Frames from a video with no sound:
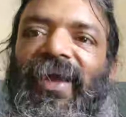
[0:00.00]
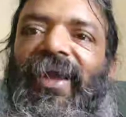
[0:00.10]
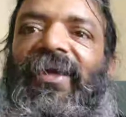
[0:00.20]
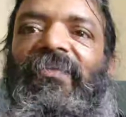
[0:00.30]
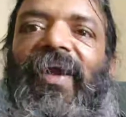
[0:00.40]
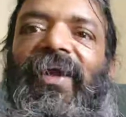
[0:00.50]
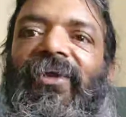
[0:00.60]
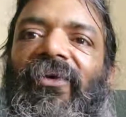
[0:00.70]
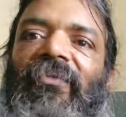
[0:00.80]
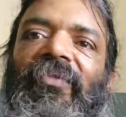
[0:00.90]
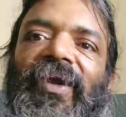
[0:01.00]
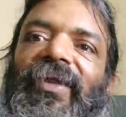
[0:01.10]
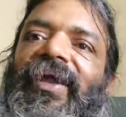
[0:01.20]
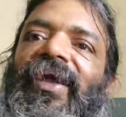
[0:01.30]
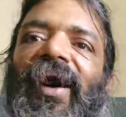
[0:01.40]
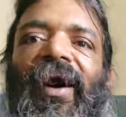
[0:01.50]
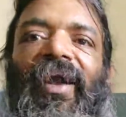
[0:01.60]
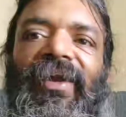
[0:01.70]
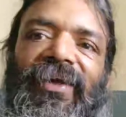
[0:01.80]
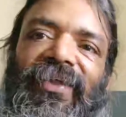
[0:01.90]
area, independent component, that is
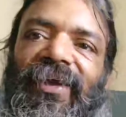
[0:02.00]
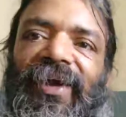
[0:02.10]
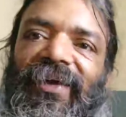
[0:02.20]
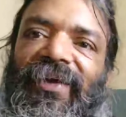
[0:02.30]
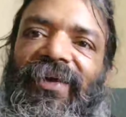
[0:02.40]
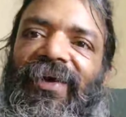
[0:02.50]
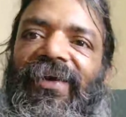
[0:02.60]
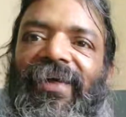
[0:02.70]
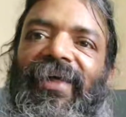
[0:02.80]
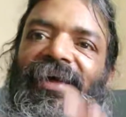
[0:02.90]
r d theta dr.